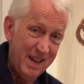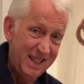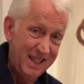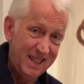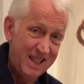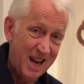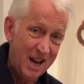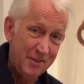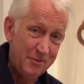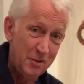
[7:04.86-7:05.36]
the
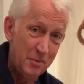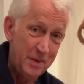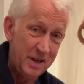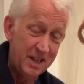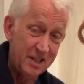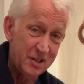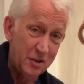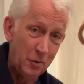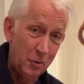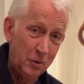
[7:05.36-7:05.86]
cut for me
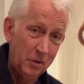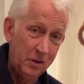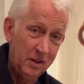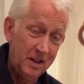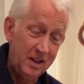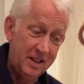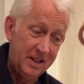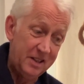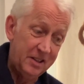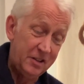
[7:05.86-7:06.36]
at all,
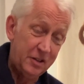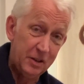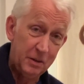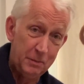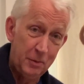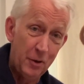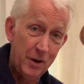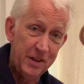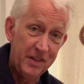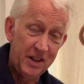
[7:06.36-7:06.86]
to the
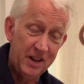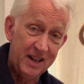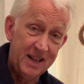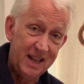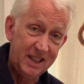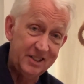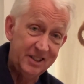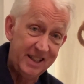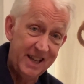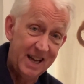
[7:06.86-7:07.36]
point that I
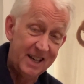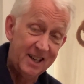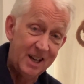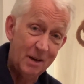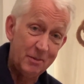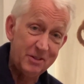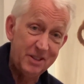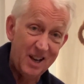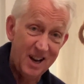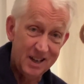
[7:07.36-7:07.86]
actually end
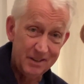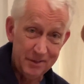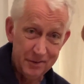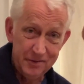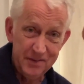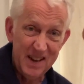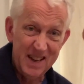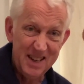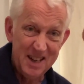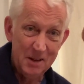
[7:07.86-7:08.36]
up kind of
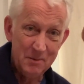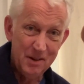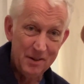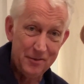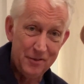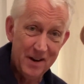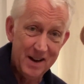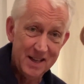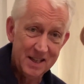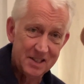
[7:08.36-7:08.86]
offending my
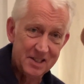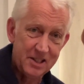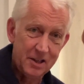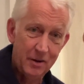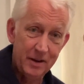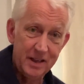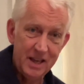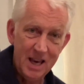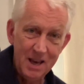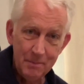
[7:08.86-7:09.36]
friends, so I
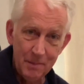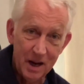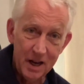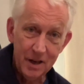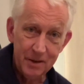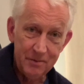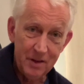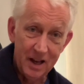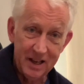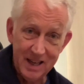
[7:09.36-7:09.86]
keep my
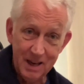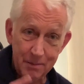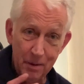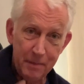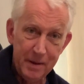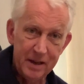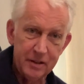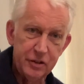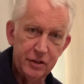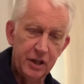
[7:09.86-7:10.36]

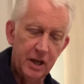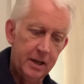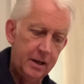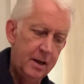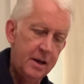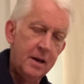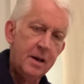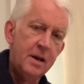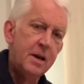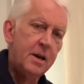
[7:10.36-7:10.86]
mouth shut.
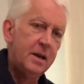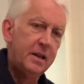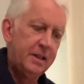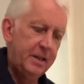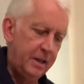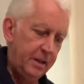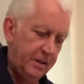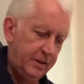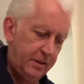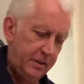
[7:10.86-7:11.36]

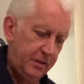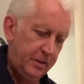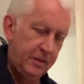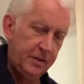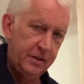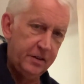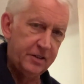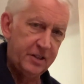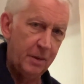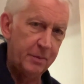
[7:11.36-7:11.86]

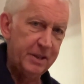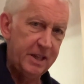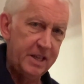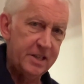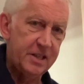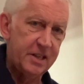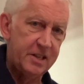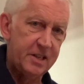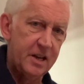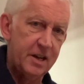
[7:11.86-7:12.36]
Some of these
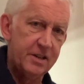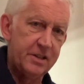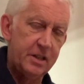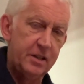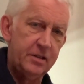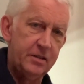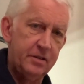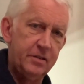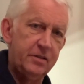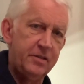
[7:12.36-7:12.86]
guitars that
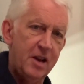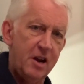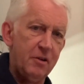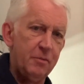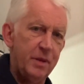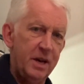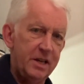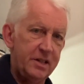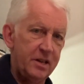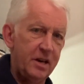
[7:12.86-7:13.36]
Darren
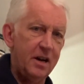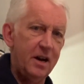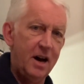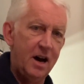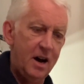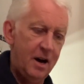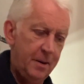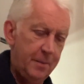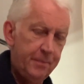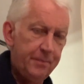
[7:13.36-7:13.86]
makes
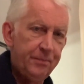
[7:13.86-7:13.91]
are